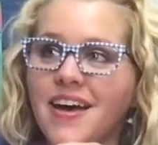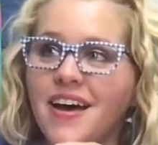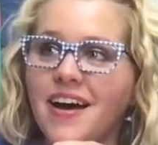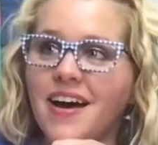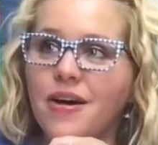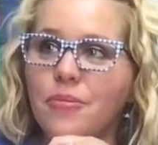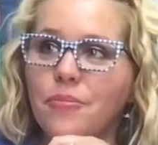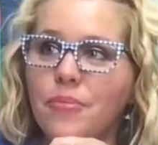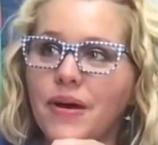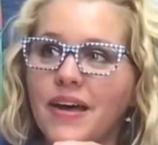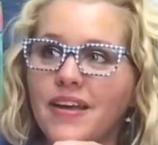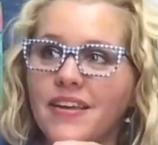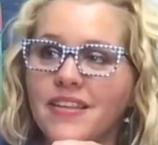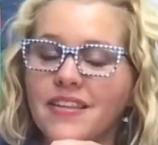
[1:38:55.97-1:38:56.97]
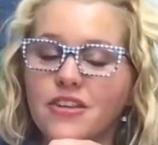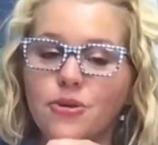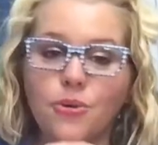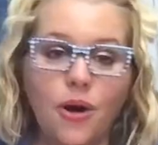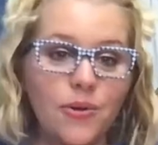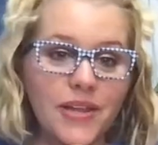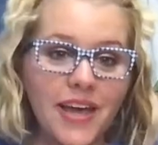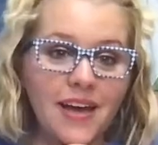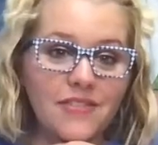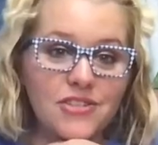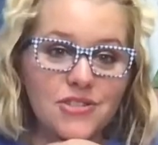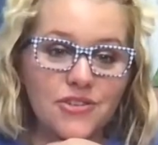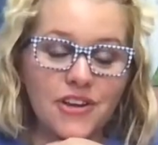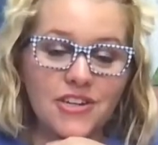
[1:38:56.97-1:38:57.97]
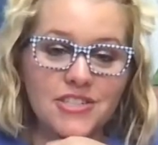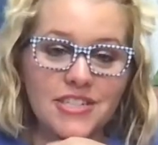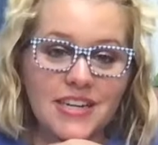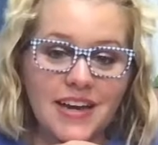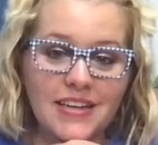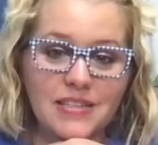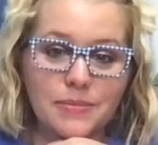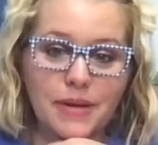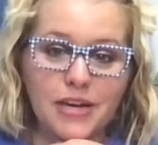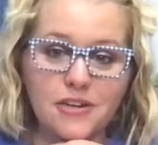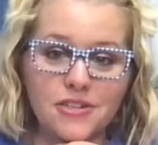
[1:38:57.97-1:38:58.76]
Um, but you only have until Thursday night to make your